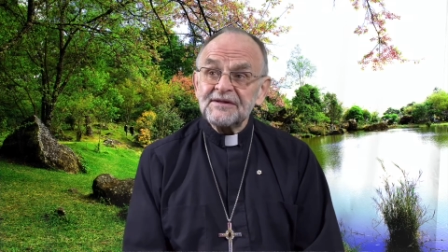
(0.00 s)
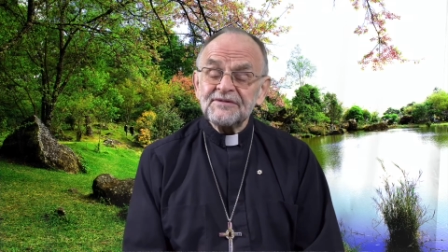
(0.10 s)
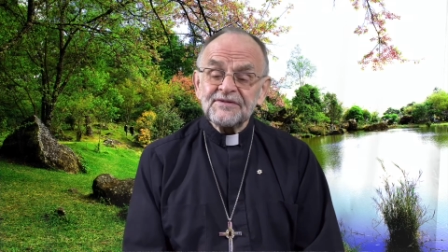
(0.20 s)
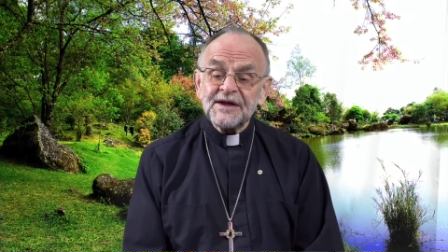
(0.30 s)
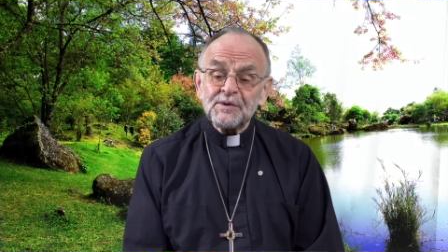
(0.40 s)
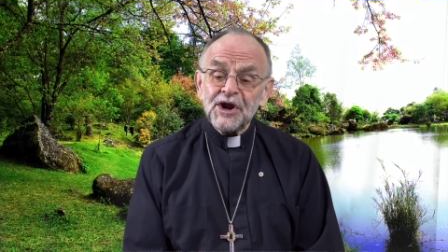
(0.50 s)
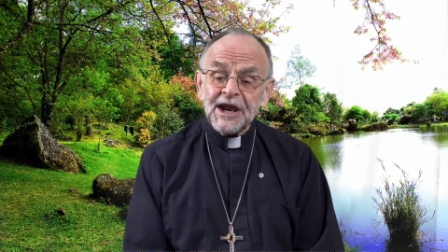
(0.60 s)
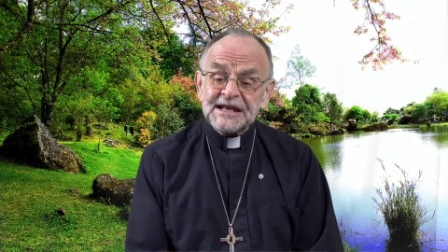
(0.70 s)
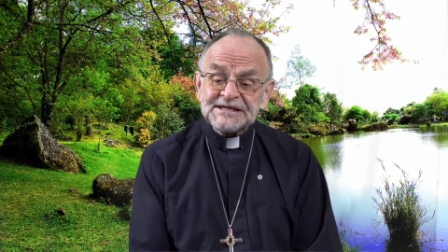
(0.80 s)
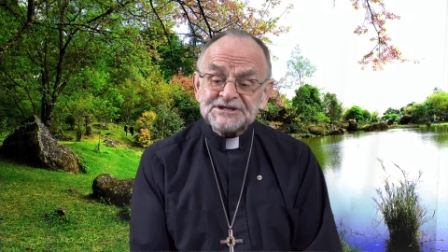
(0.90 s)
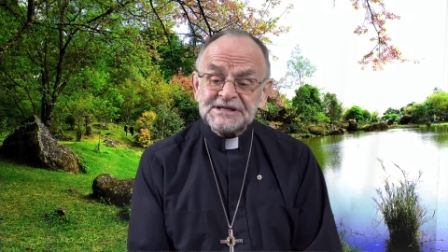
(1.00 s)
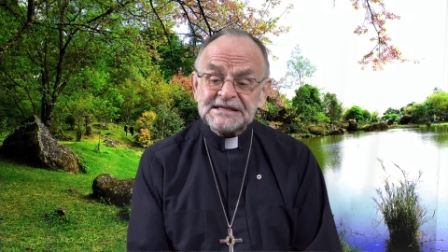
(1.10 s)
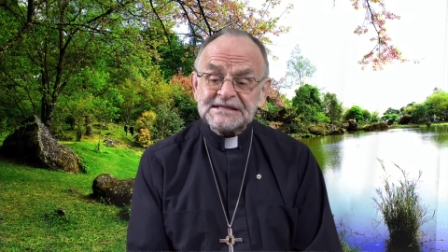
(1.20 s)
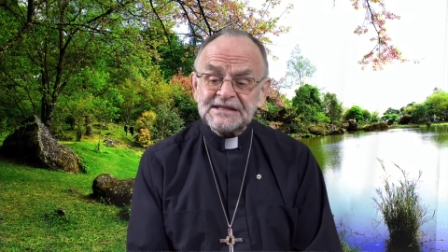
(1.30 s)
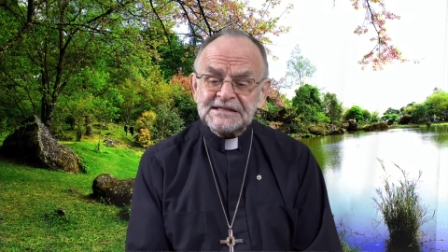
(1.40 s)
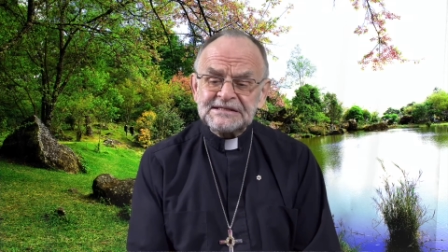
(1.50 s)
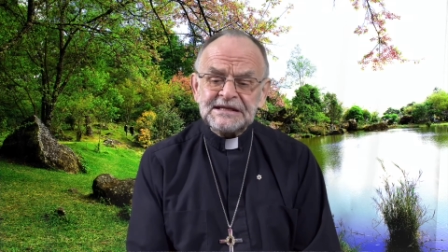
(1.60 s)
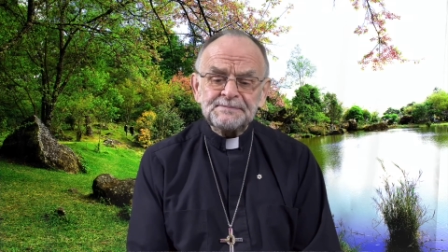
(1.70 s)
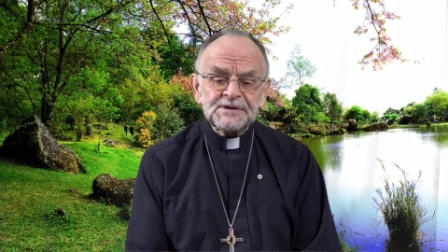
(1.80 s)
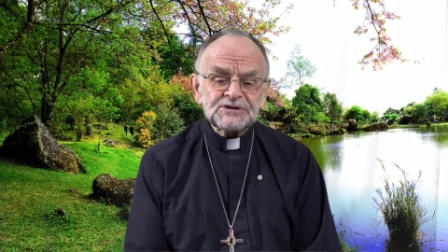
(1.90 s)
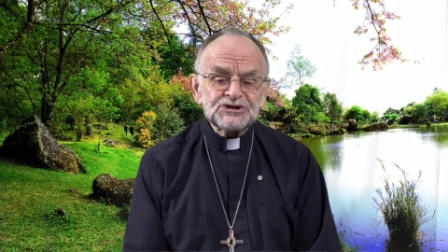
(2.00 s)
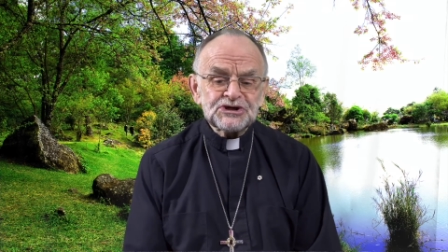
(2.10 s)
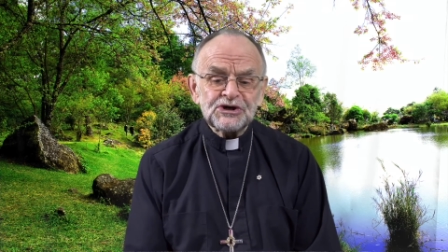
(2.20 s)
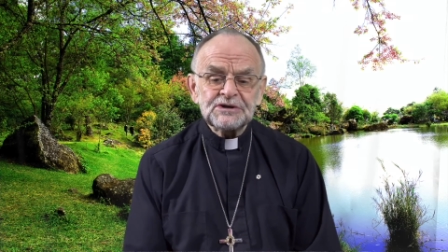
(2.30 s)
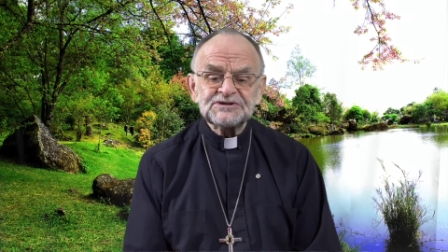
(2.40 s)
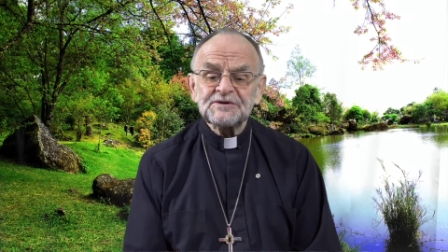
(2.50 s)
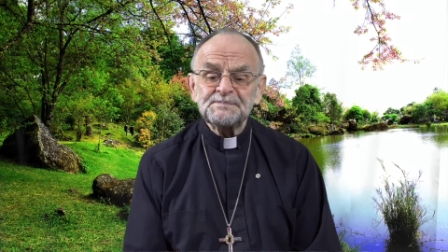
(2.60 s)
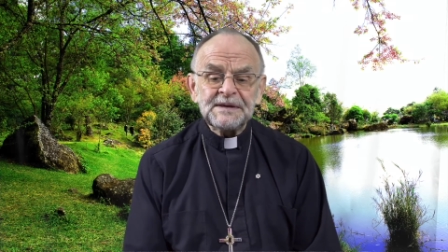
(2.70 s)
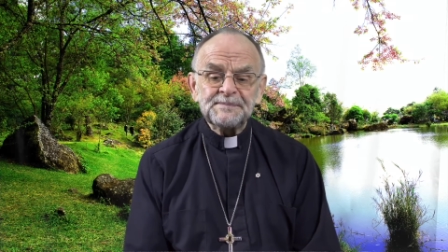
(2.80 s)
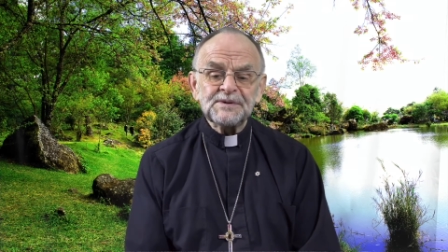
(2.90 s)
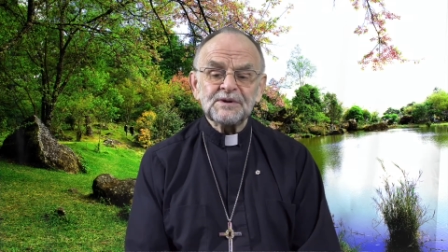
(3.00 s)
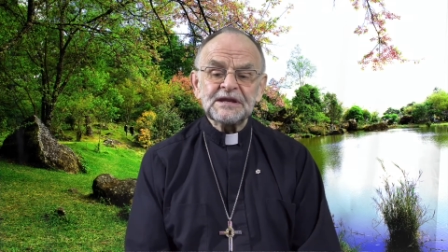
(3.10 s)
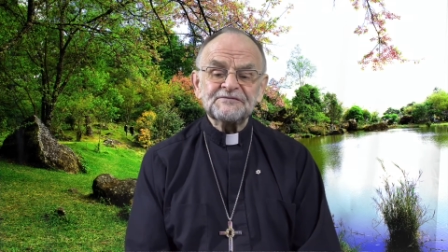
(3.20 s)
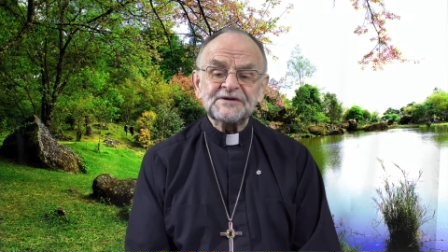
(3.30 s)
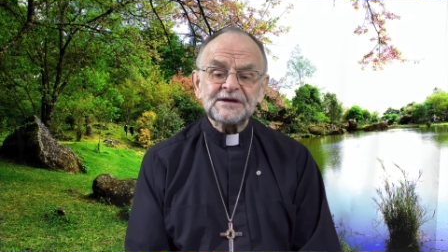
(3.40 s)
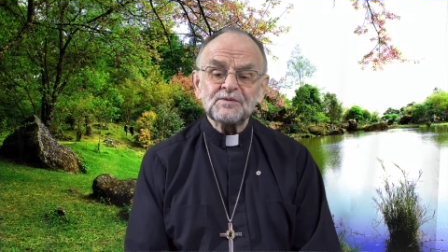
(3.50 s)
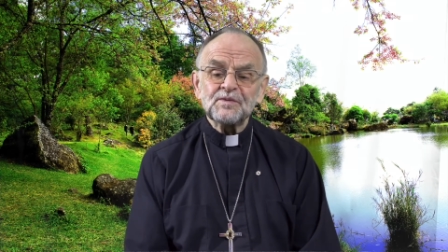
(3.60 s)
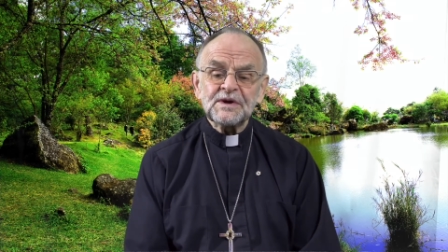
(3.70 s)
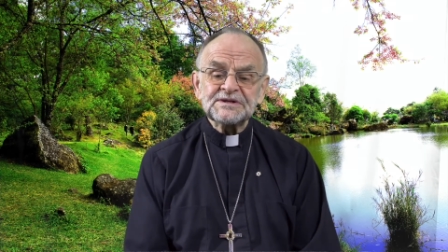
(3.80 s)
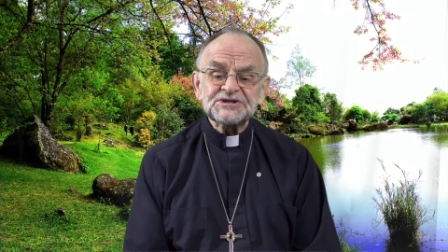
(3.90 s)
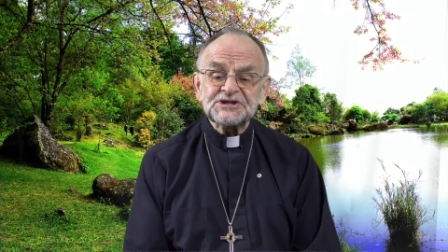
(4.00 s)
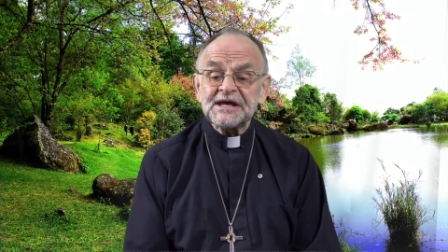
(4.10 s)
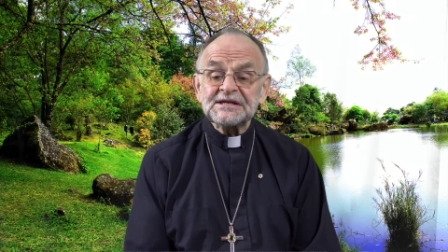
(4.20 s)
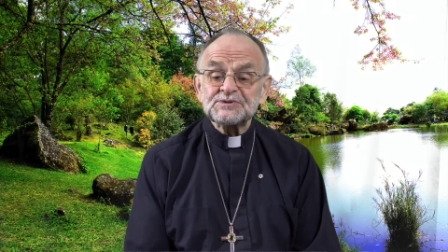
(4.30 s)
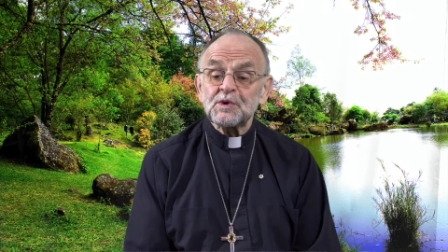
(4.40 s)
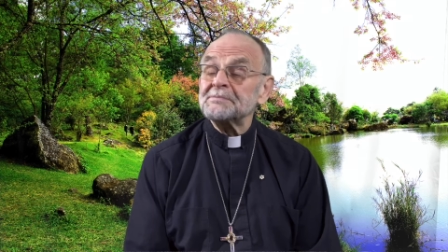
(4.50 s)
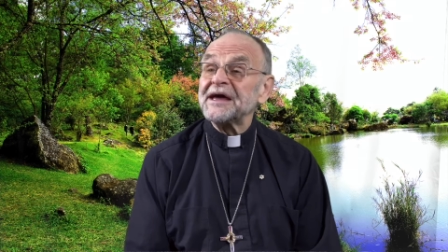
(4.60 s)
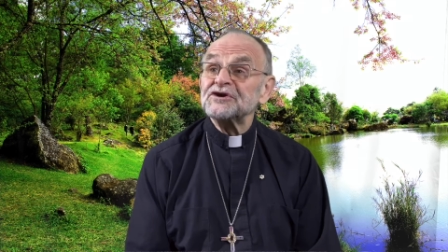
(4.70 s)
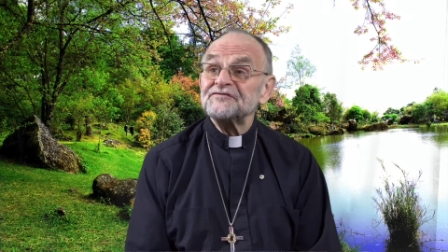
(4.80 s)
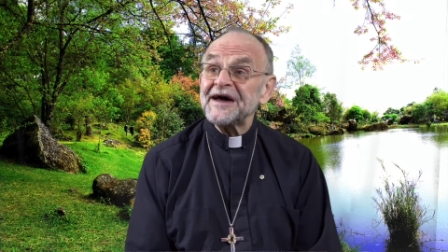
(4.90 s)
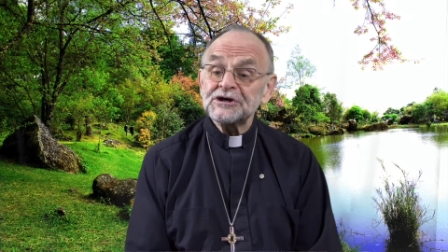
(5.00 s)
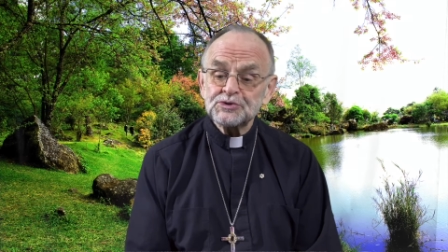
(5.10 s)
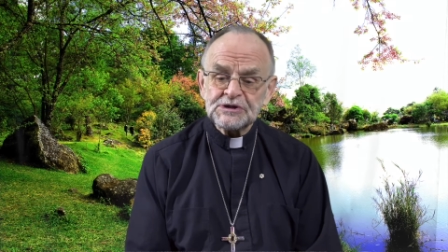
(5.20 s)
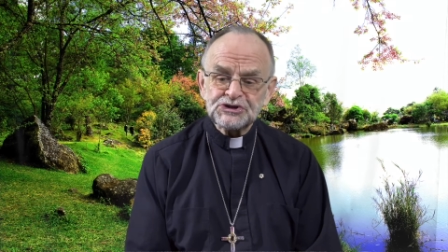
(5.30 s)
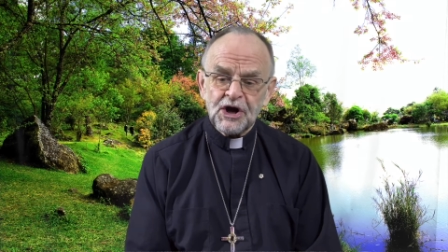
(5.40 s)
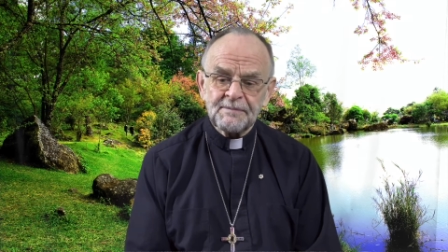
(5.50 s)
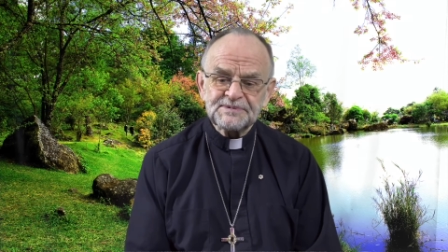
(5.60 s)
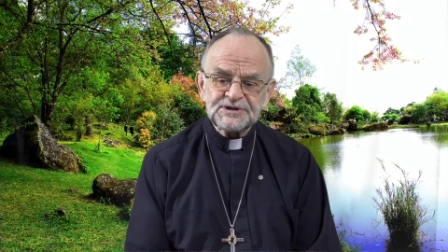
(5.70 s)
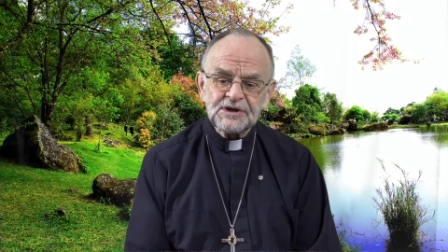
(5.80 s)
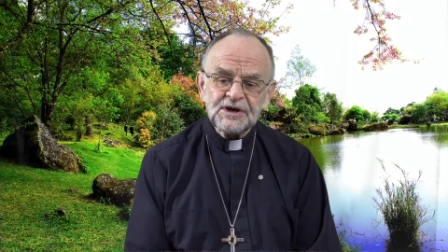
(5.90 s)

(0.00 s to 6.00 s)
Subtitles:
they were not listening to the deep concerns of people living in states where manufacturing jobs